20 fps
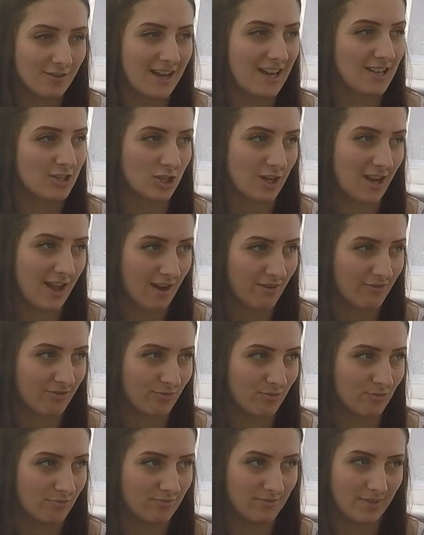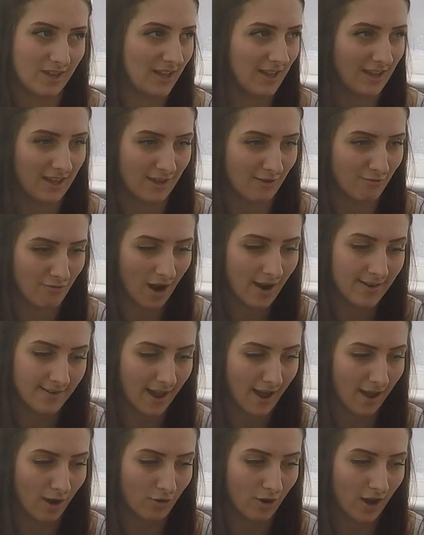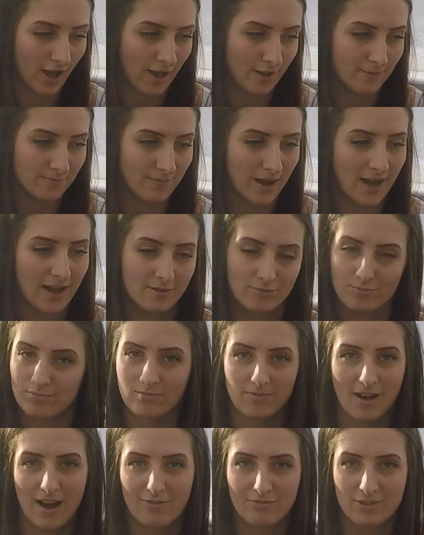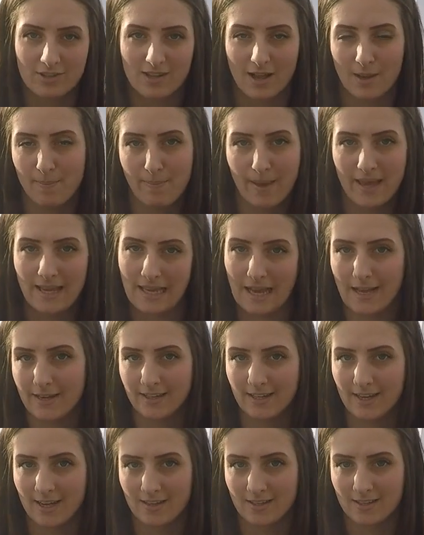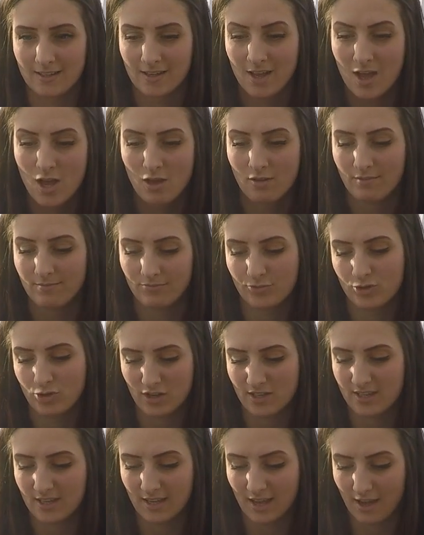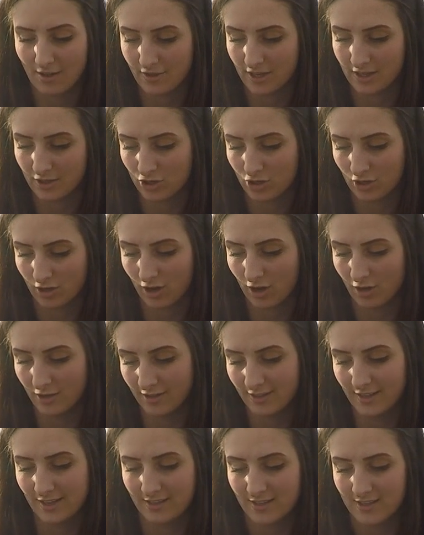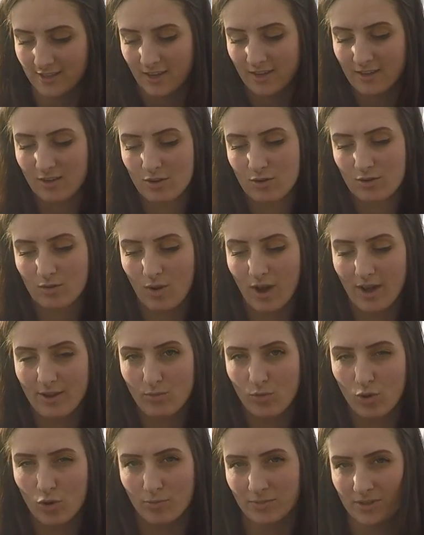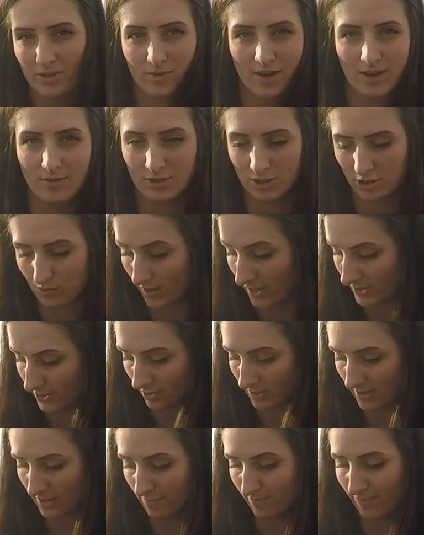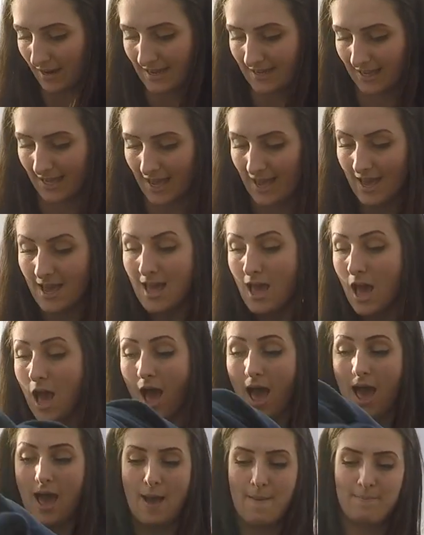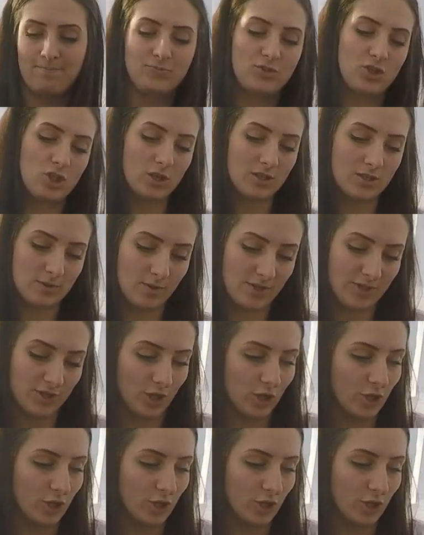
actually have it here right now, but I have this like pink Adidas dressing gown that I chuck on, and that's like quite warm as well, which is why I don't need the blanket. Just with the